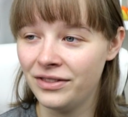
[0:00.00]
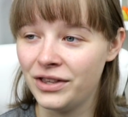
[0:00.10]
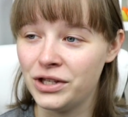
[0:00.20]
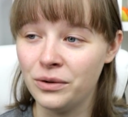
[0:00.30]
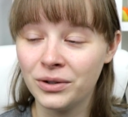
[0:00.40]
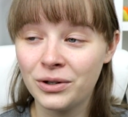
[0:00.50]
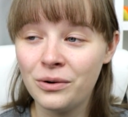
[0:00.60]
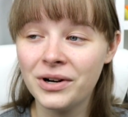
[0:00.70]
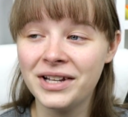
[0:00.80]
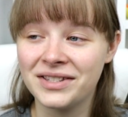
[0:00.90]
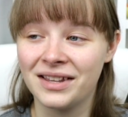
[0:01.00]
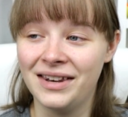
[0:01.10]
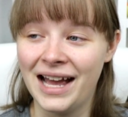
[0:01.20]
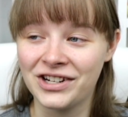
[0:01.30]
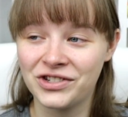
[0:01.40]
The unicorn is the
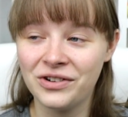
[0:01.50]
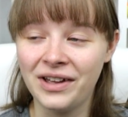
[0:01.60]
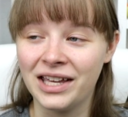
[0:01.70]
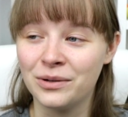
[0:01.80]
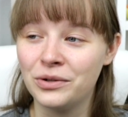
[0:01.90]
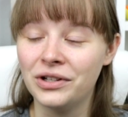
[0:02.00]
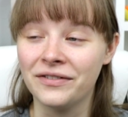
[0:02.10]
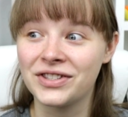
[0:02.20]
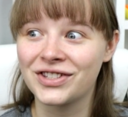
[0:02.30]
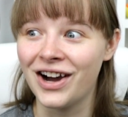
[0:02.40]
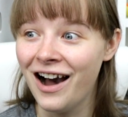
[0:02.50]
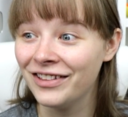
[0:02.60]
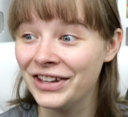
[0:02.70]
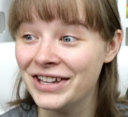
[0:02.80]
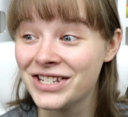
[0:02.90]
national animal of
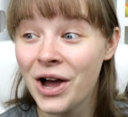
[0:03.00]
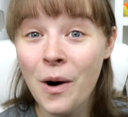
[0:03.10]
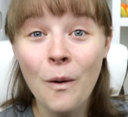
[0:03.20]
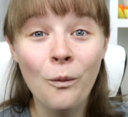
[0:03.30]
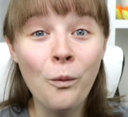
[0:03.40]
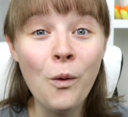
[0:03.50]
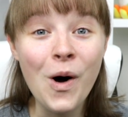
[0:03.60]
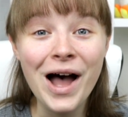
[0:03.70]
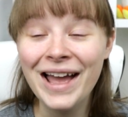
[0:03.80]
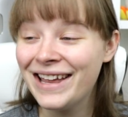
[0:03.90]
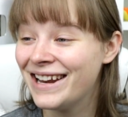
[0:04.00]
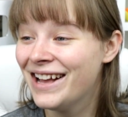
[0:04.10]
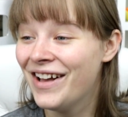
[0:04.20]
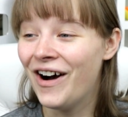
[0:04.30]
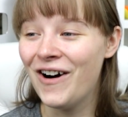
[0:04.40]
Scotland. What?
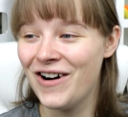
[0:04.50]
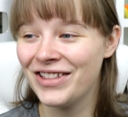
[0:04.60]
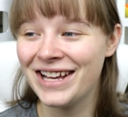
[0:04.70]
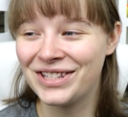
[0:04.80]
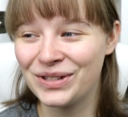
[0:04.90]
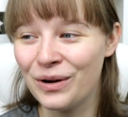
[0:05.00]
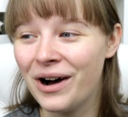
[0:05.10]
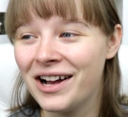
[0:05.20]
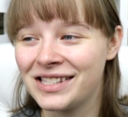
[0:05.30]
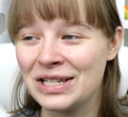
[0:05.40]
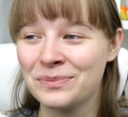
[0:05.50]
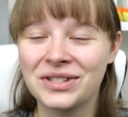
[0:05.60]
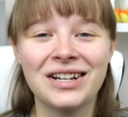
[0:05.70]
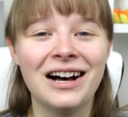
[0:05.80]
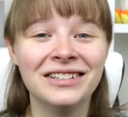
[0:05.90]
Oh, that's so awesome.
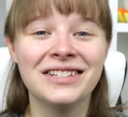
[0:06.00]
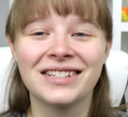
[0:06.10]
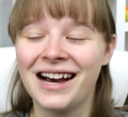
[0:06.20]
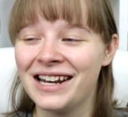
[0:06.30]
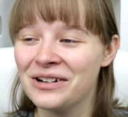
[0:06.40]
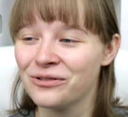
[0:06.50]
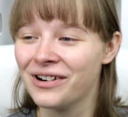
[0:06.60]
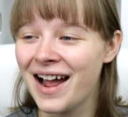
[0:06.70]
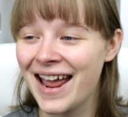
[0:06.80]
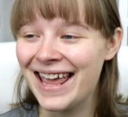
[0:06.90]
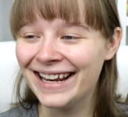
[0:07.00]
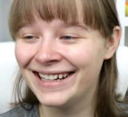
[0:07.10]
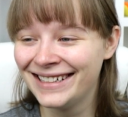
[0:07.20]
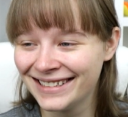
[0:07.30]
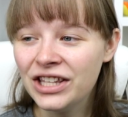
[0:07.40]
Scotland's got it right.
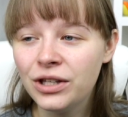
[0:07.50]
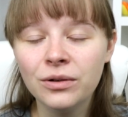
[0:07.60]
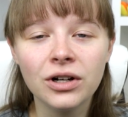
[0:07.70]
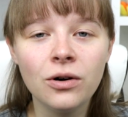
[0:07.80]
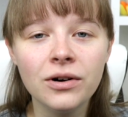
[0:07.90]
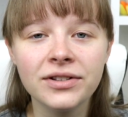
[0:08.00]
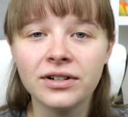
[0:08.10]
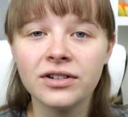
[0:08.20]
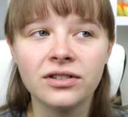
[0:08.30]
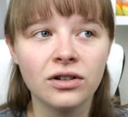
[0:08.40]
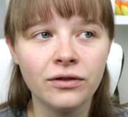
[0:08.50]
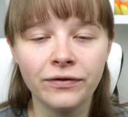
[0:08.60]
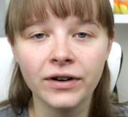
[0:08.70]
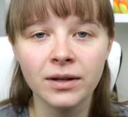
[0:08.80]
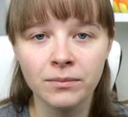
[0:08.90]
Unicorns are so
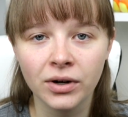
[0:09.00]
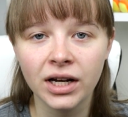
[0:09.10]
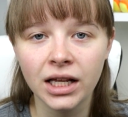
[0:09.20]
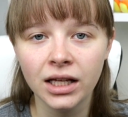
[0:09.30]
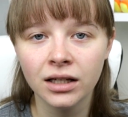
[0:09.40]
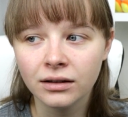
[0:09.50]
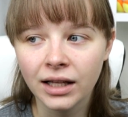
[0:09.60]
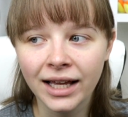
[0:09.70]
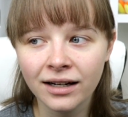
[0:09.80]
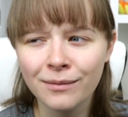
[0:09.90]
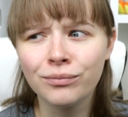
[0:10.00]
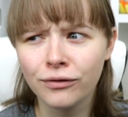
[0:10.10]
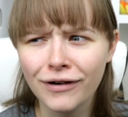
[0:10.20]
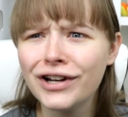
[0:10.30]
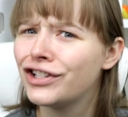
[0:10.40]
freaking pretty, and I'm
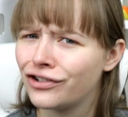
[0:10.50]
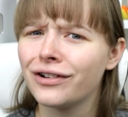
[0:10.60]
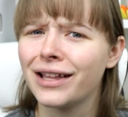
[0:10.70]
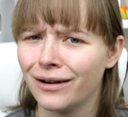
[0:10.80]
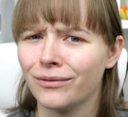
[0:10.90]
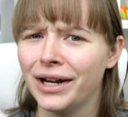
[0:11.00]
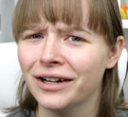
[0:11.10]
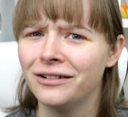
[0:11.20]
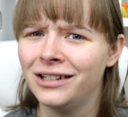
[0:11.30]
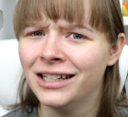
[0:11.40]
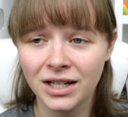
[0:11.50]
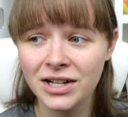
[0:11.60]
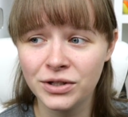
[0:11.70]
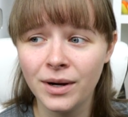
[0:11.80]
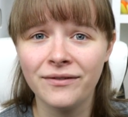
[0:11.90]
pretty sure they're real.
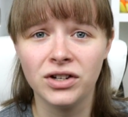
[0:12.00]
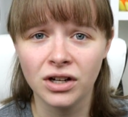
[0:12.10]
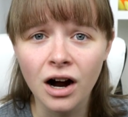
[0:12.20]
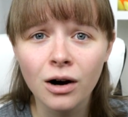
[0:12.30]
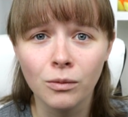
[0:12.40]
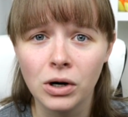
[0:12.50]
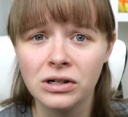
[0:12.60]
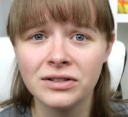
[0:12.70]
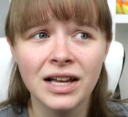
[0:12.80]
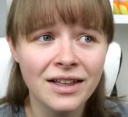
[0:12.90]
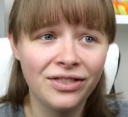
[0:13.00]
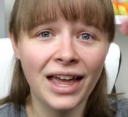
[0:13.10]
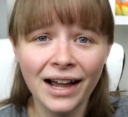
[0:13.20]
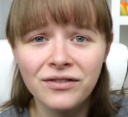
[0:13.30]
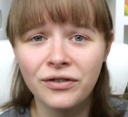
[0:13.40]
Cause you have narwhals,
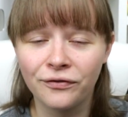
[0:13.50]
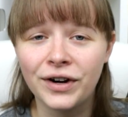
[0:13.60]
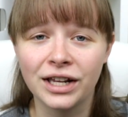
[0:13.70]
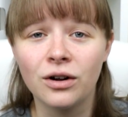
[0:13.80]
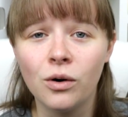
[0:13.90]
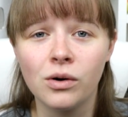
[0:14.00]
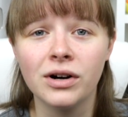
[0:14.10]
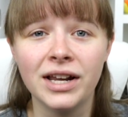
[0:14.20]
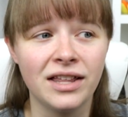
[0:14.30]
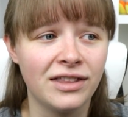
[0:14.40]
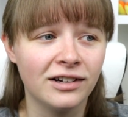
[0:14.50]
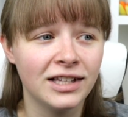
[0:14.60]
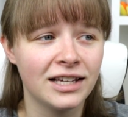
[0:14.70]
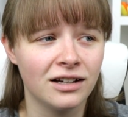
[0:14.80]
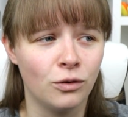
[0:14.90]
they have the freaking horn, and they're
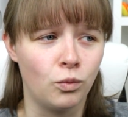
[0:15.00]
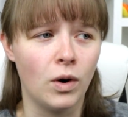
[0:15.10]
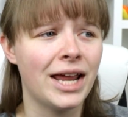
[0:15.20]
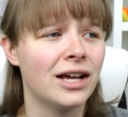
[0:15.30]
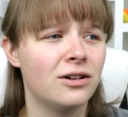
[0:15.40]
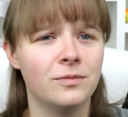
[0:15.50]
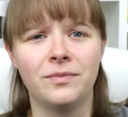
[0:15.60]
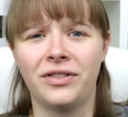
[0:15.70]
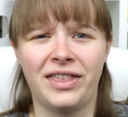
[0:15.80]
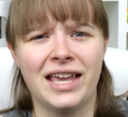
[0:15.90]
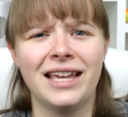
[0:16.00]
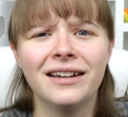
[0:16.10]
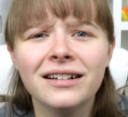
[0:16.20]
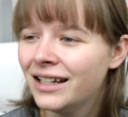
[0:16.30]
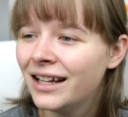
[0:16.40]
like a whale
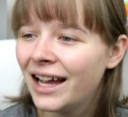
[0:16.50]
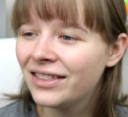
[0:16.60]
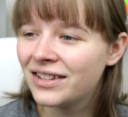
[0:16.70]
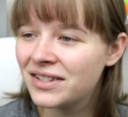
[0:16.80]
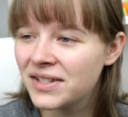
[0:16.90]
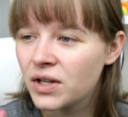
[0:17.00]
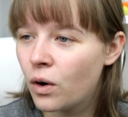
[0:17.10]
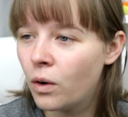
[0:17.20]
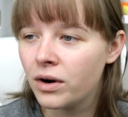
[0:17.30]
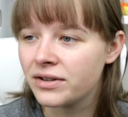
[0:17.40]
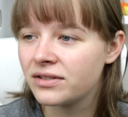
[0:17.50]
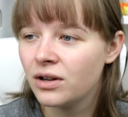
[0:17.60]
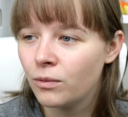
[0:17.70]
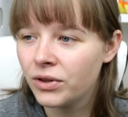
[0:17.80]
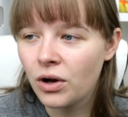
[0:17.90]
thing. And this is a horse
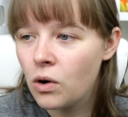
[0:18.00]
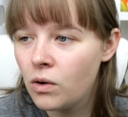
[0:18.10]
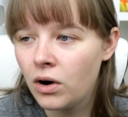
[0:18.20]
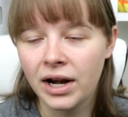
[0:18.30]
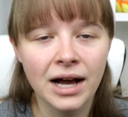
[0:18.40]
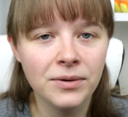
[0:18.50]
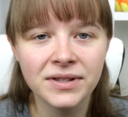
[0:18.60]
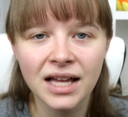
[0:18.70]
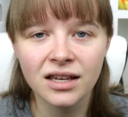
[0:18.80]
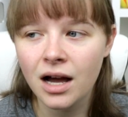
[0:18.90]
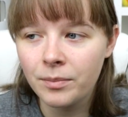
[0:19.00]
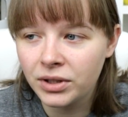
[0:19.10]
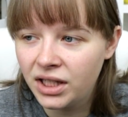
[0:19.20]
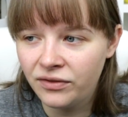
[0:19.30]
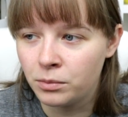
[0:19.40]
with a horn. How is that not
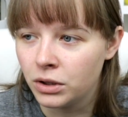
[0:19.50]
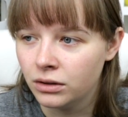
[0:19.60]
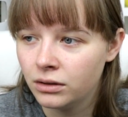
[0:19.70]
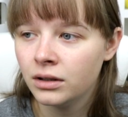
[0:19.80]
believable?